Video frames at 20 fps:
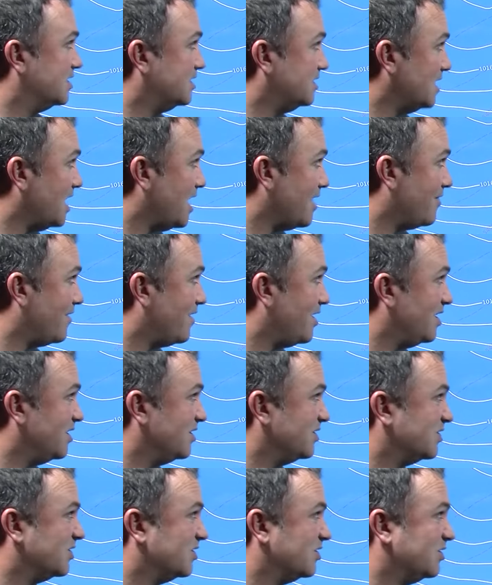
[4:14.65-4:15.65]
South
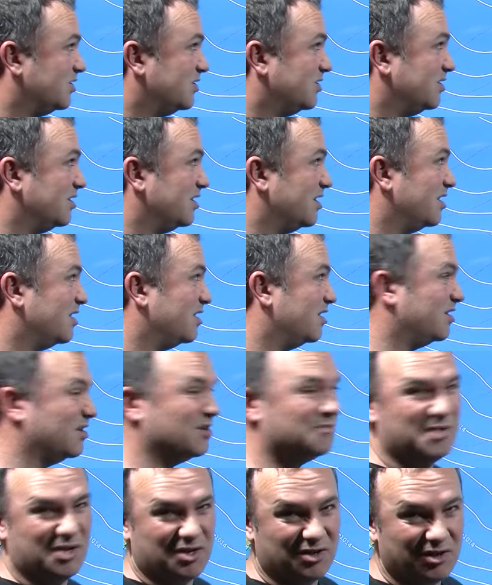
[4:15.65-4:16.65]
Islands
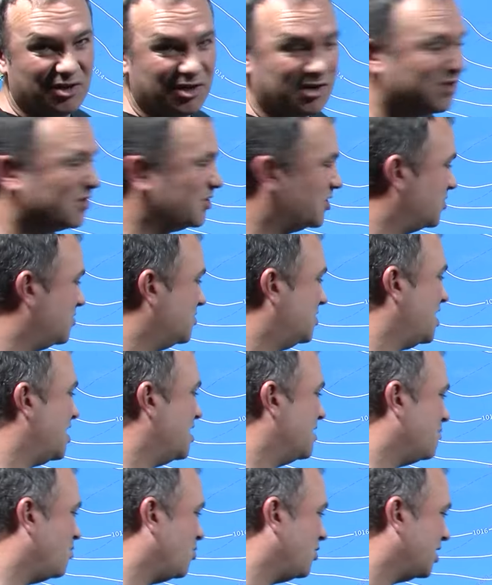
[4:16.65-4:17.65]
a bit earlier on Tuesday
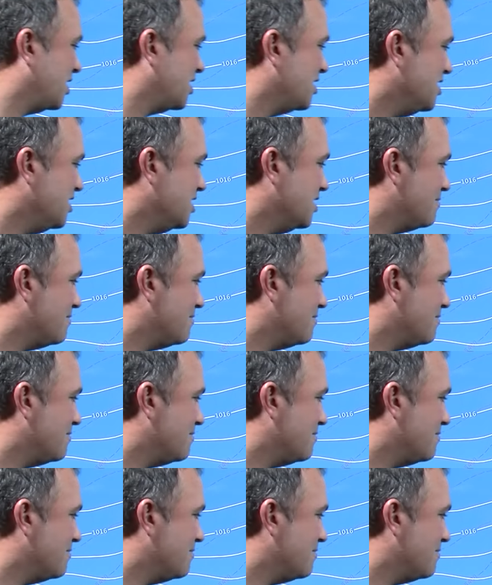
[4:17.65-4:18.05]
in the morning.